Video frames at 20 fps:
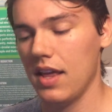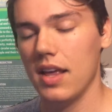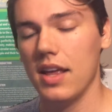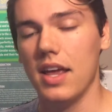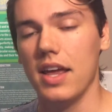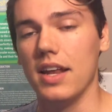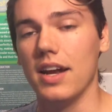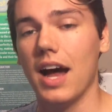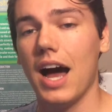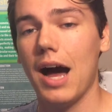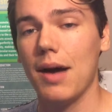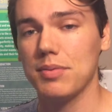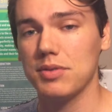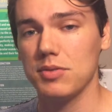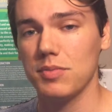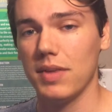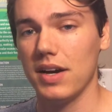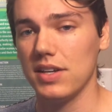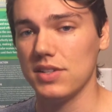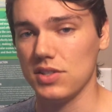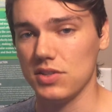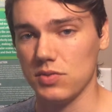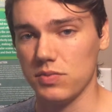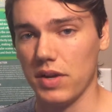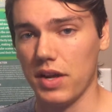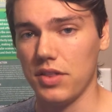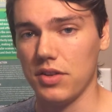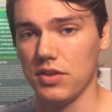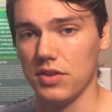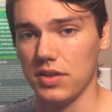it optimizes
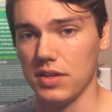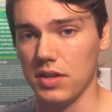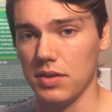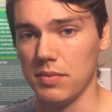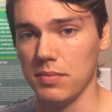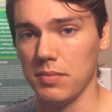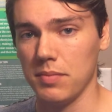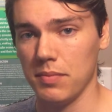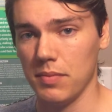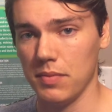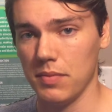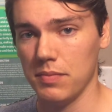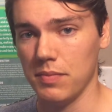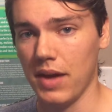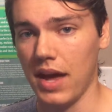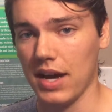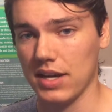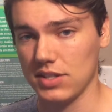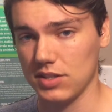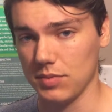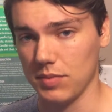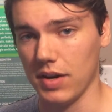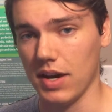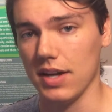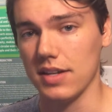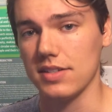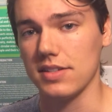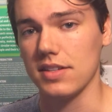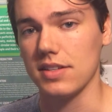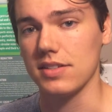rather than
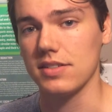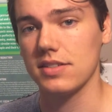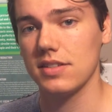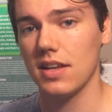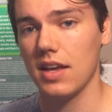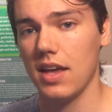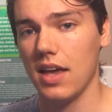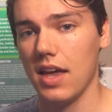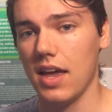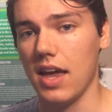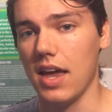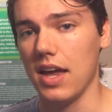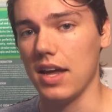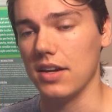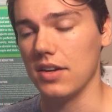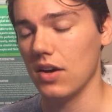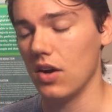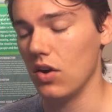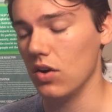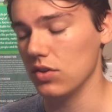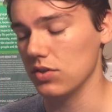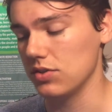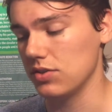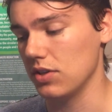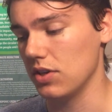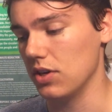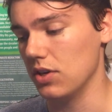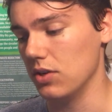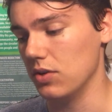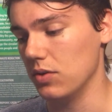maximizes, and
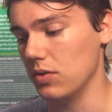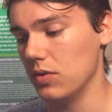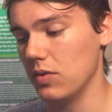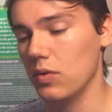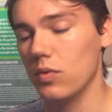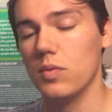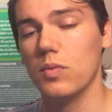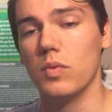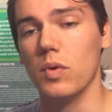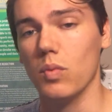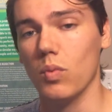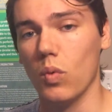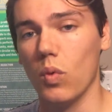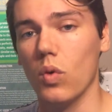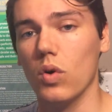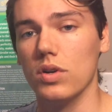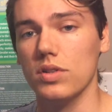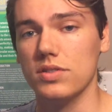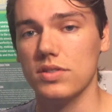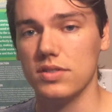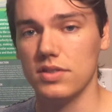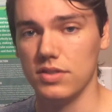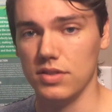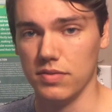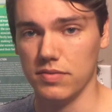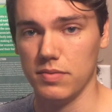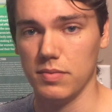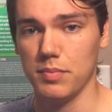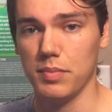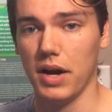also rewards
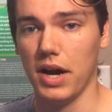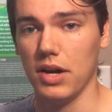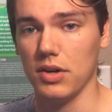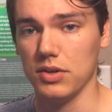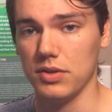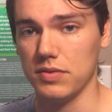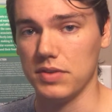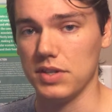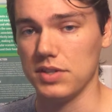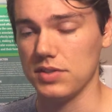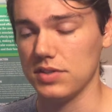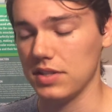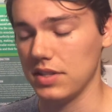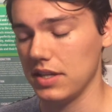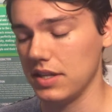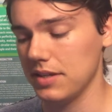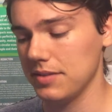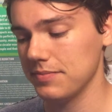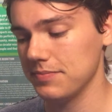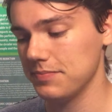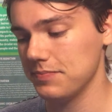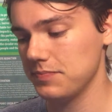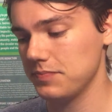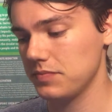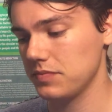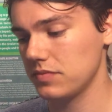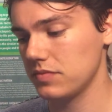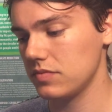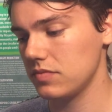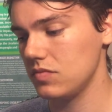biodiversity.
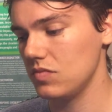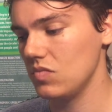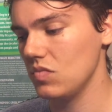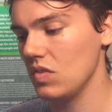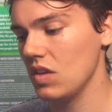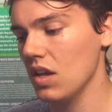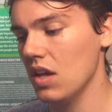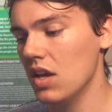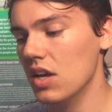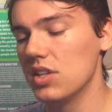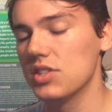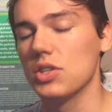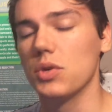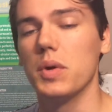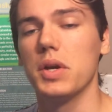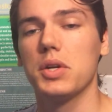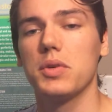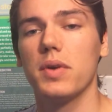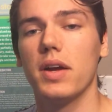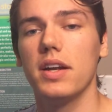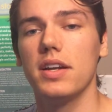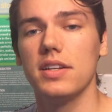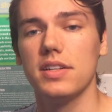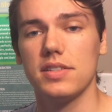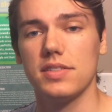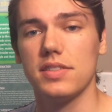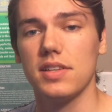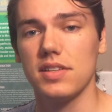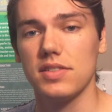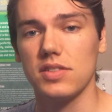So we created a
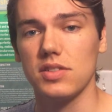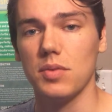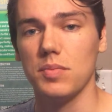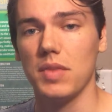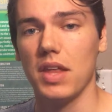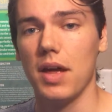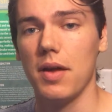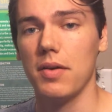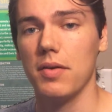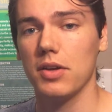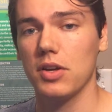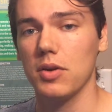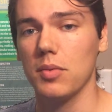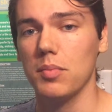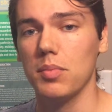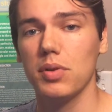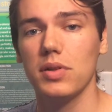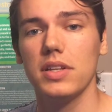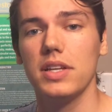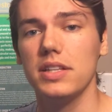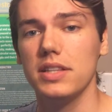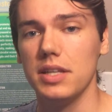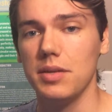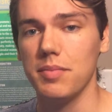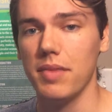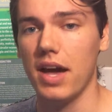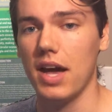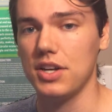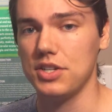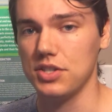system that completely
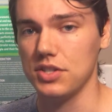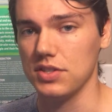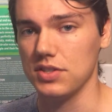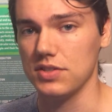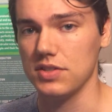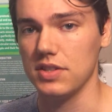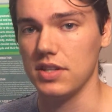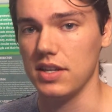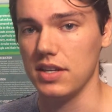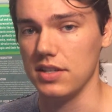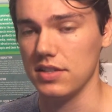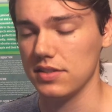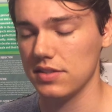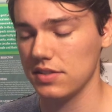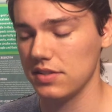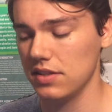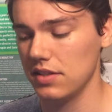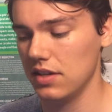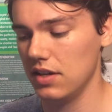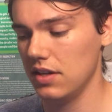matches these